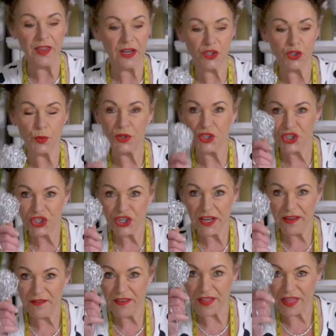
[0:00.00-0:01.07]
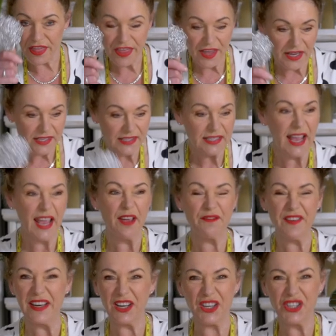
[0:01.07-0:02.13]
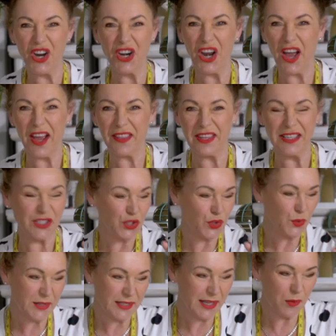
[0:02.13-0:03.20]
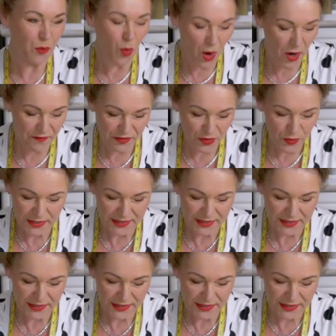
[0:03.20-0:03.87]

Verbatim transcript: Now to achieve this, in fact, I don't like these and you'll see why very